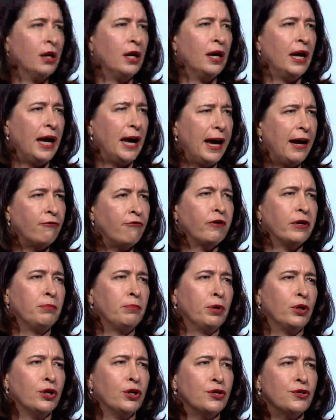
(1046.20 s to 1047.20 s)
every
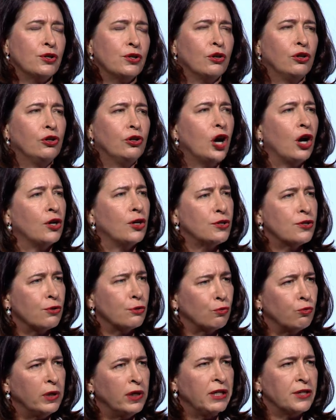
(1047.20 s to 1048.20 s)
person who knows the
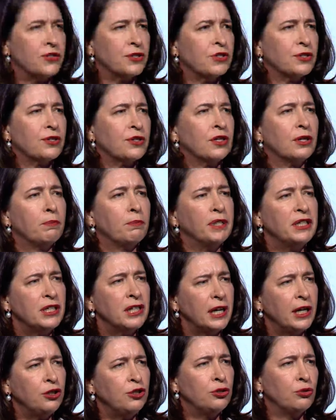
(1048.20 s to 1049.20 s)
risks and the
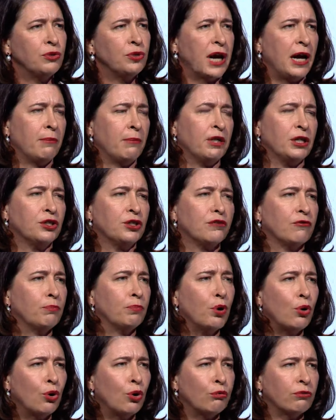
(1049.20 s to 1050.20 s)
potential damage of
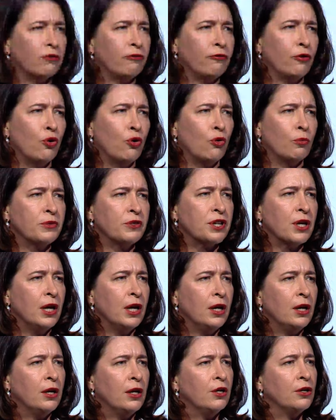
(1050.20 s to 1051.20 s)
poor reforms,
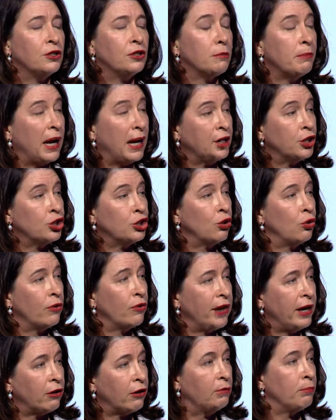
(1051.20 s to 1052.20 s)
to make sure
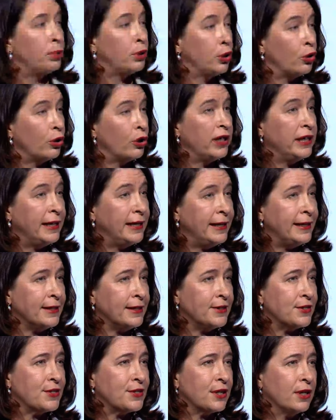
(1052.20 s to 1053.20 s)
their
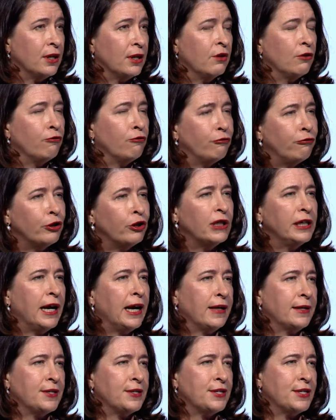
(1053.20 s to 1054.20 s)
employees fully
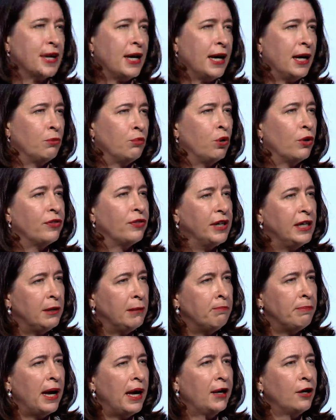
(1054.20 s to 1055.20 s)
understand what the
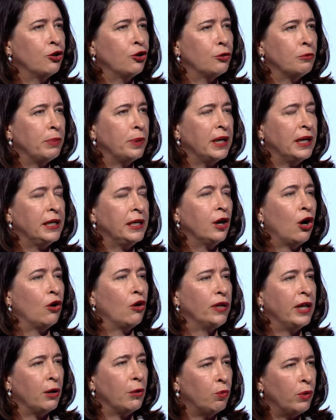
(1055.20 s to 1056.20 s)
impact could be on
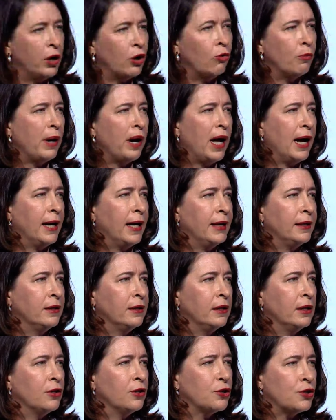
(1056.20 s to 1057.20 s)
their well paid,
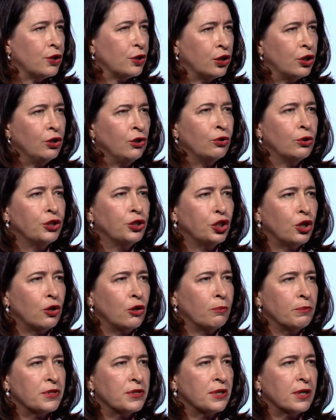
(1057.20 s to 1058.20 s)
secure
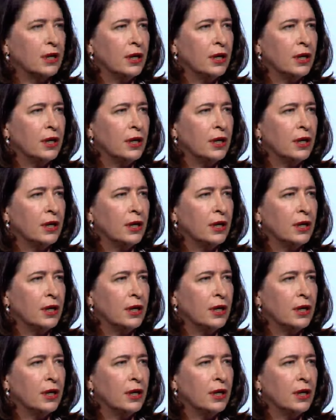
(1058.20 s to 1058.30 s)
jobs.